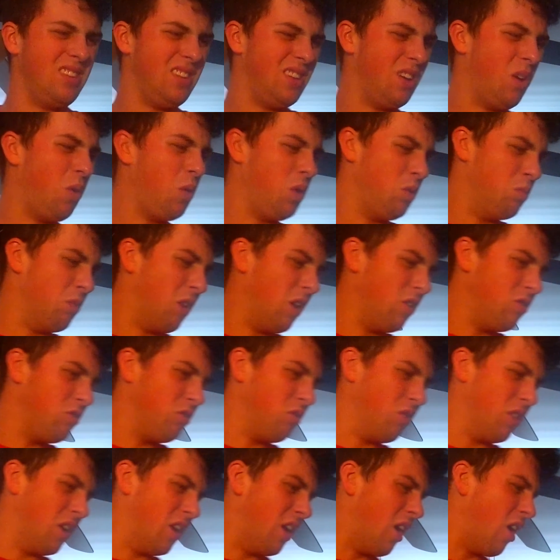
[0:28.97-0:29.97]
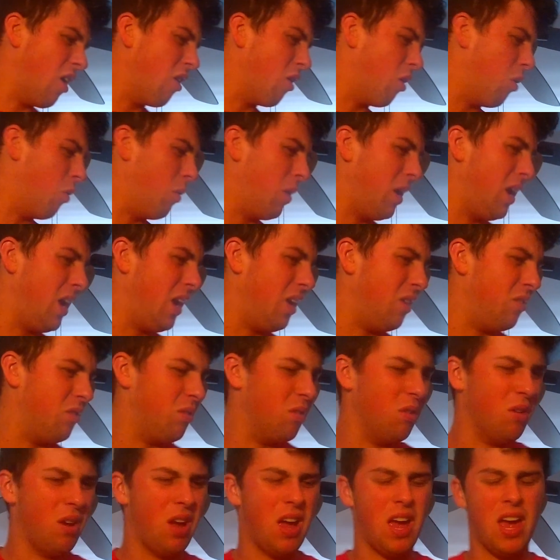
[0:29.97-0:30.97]
scene. know, he wrestled at ROH
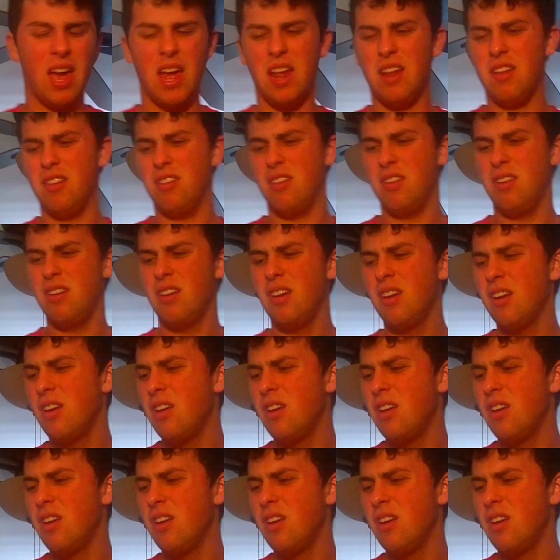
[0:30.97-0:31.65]
or and